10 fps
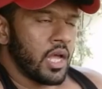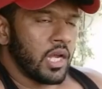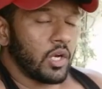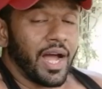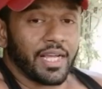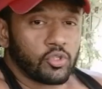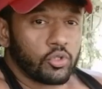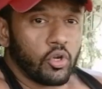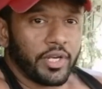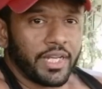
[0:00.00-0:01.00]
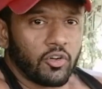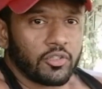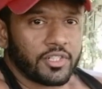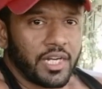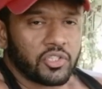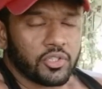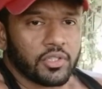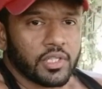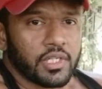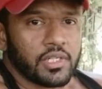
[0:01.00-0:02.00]
Now, isotonic
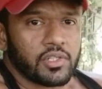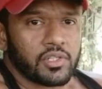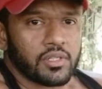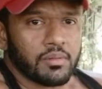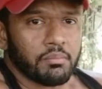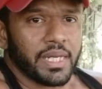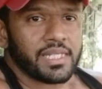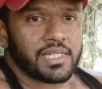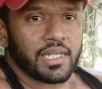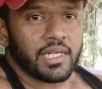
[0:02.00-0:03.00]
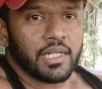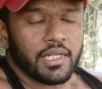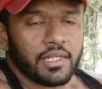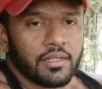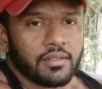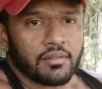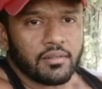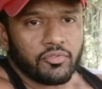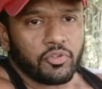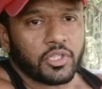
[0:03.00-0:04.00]
contraction is basically
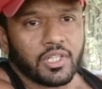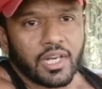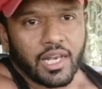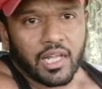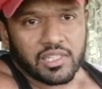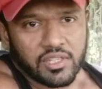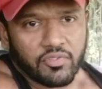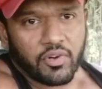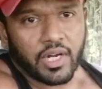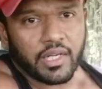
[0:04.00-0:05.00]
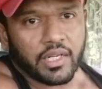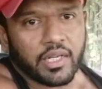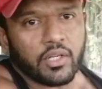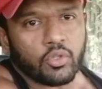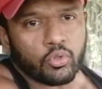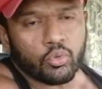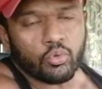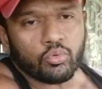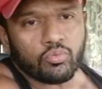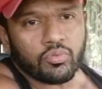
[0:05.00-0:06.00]
further classified
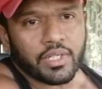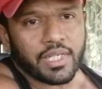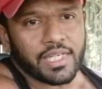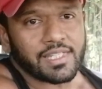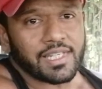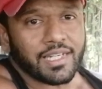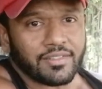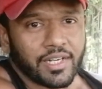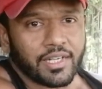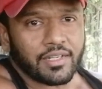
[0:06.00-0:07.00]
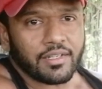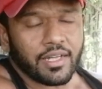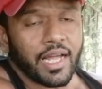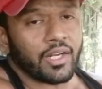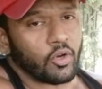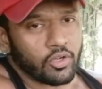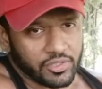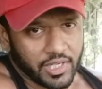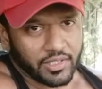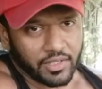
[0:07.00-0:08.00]
into eccentric and
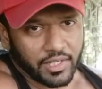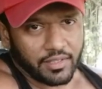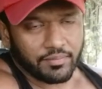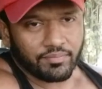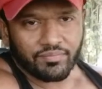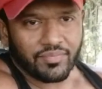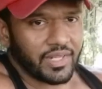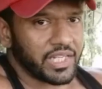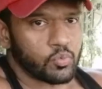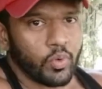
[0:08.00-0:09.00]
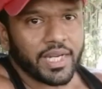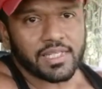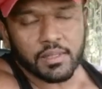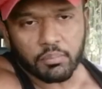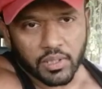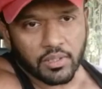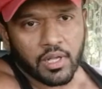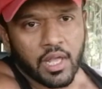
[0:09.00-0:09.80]
concentric. It's very simple.